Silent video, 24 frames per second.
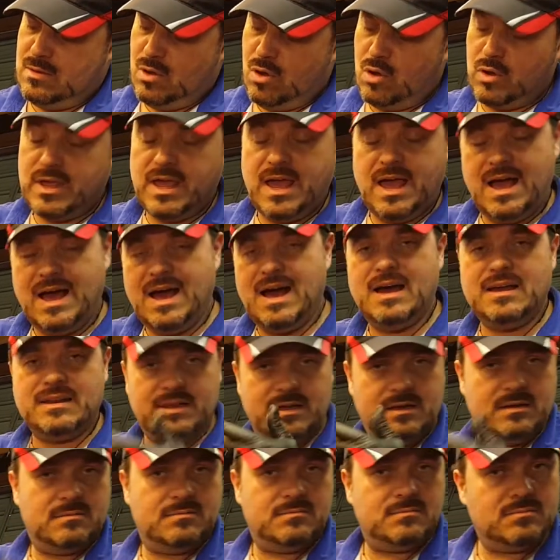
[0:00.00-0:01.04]
or get
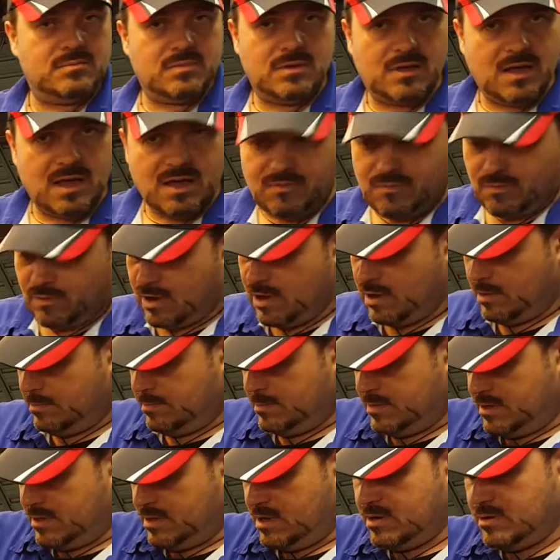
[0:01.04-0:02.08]
harder halfway
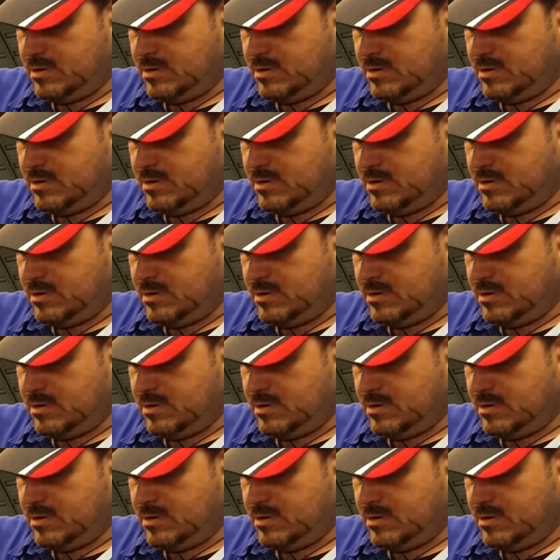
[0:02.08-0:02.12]
up,